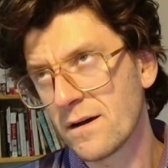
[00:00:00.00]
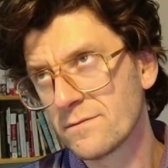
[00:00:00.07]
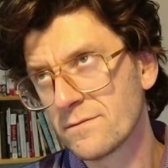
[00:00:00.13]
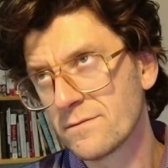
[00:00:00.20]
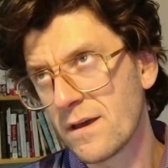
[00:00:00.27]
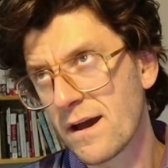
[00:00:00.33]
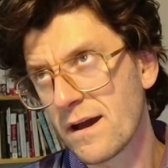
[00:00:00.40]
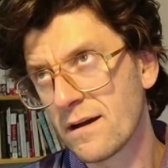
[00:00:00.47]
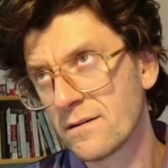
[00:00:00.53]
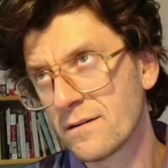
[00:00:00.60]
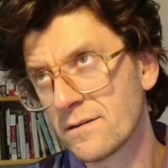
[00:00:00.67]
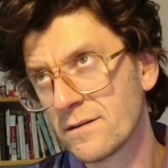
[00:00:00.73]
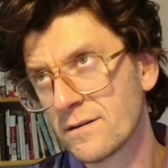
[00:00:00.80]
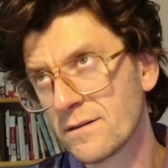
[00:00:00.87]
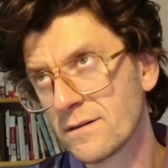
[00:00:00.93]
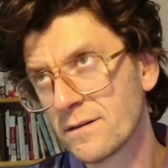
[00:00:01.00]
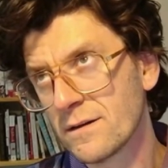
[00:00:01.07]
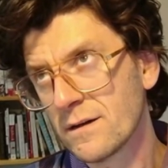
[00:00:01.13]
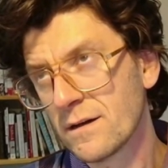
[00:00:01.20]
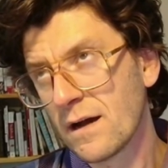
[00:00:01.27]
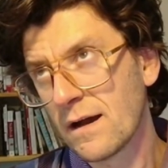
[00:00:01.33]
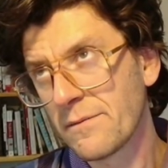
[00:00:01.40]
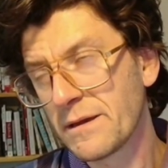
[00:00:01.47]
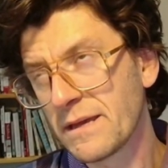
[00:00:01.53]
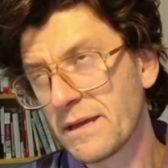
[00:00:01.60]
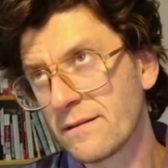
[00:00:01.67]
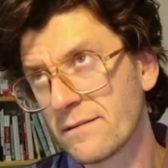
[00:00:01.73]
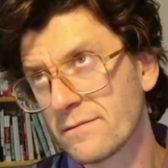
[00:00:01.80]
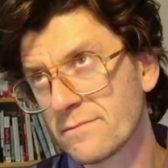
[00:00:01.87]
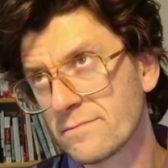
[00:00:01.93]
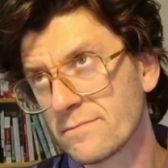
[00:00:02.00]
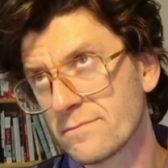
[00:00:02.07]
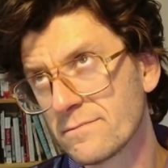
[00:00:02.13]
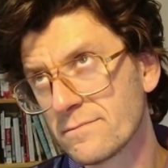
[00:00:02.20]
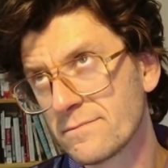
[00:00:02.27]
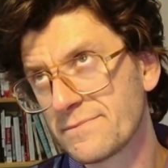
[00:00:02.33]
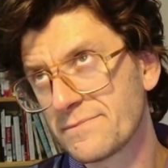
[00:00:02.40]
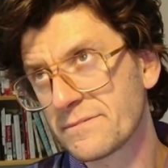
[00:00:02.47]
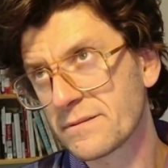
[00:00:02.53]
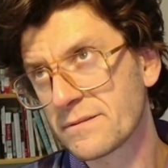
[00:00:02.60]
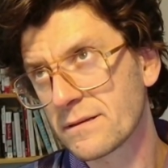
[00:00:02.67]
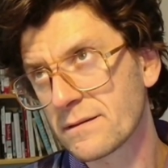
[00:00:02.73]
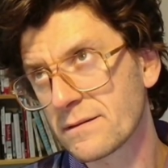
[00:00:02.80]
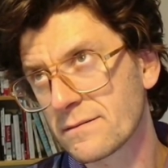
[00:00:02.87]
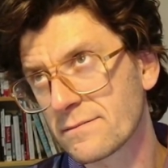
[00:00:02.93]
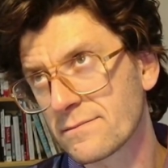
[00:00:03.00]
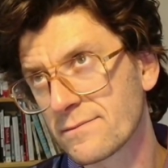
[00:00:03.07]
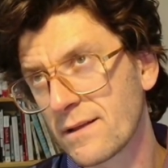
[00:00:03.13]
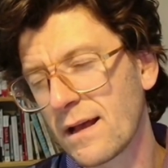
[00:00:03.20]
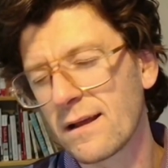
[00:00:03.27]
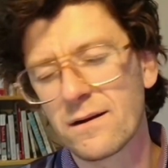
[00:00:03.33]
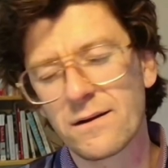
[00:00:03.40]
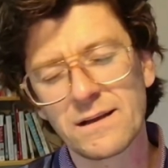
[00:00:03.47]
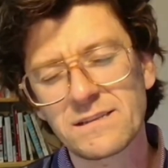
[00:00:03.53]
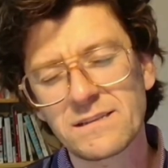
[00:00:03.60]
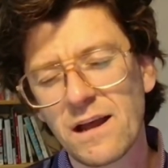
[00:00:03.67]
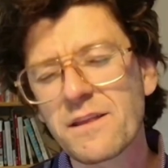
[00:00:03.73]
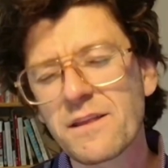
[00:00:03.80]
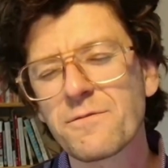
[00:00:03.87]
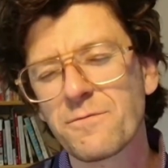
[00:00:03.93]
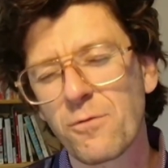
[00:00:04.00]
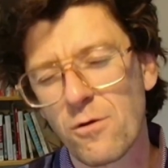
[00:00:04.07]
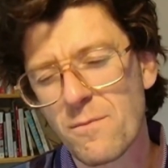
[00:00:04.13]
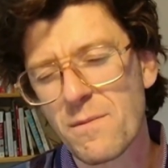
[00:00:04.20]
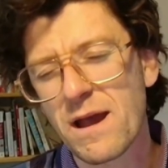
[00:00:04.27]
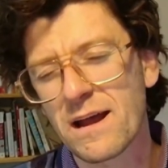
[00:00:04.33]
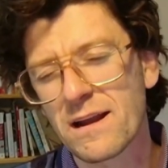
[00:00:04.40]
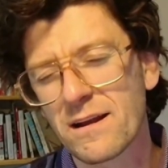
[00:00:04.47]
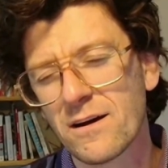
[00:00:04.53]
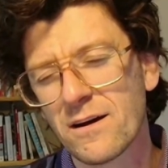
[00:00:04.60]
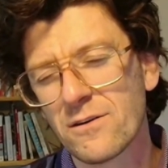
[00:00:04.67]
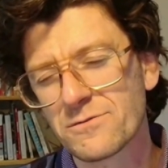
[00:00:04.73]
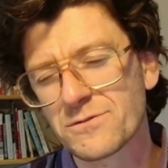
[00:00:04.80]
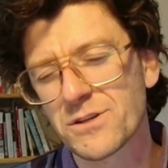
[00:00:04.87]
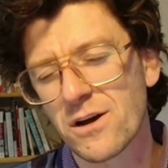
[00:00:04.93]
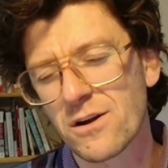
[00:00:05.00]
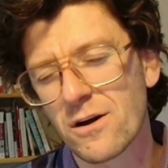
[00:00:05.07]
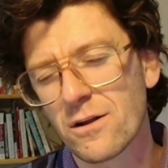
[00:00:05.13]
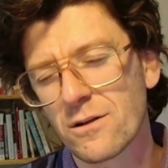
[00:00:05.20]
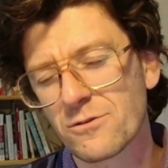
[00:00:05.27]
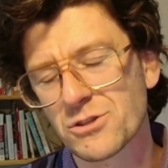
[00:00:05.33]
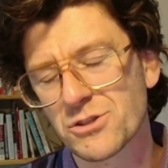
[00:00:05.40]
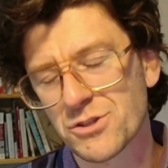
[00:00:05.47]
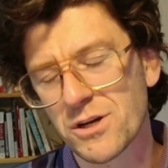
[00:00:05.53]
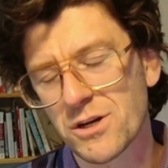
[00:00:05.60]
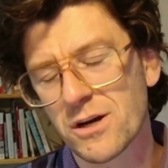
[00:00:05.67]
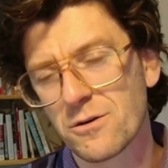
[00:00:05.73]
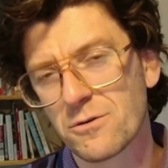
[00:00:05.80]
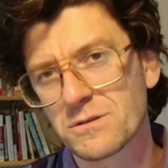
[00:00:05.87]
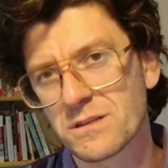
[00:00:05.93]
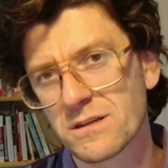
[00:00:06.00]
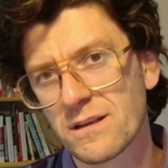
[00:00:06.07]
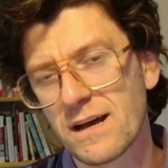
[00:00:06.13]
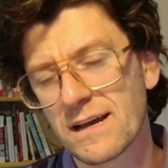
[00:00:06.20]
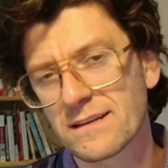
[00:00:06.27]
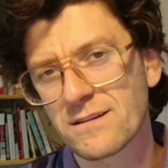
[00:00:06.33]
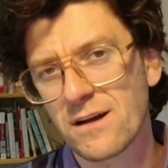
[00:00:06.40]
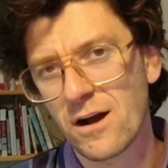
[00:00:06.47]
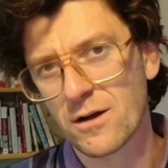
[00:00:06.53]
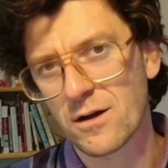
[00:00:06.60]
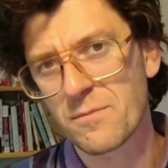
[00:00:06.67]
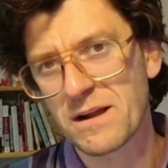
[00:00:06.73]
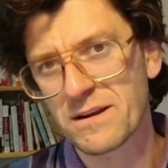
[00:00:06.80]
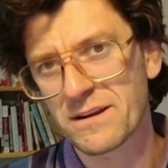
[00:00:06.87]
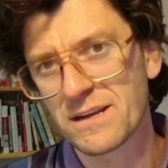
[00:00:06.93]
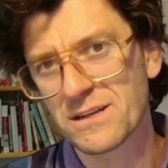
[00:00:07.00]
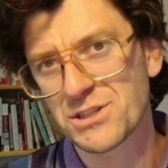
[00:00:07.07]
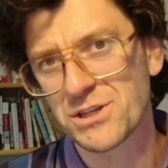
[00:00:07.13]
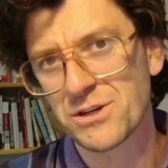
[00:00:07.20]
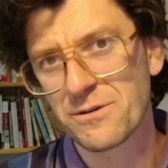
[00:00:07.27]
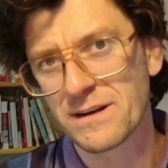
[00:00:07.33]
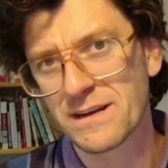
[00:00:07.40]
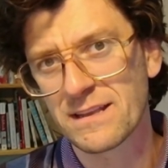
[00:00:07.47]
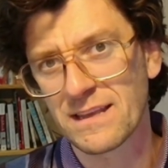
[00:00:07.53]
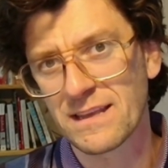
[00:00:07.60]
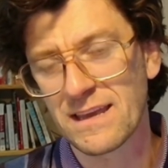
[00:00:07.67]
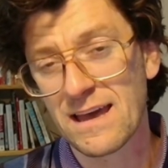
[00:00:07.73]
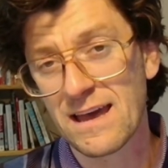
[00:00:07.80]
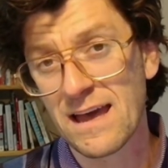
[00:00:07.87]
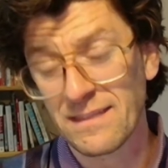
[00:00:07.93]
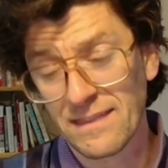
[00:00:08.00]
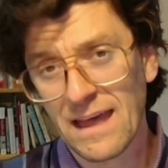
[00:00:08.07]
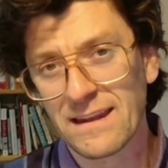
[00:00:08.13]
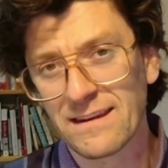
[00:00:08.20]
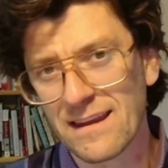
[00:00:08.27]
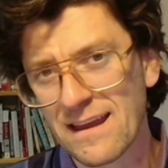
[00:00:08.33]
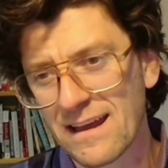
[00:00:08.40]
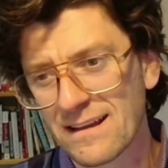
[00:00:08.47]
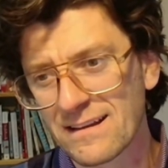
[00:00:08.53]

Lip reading: Yeah. I mean, I don't know. It's kind of the format of John Oliver's show to like talk about an issue and then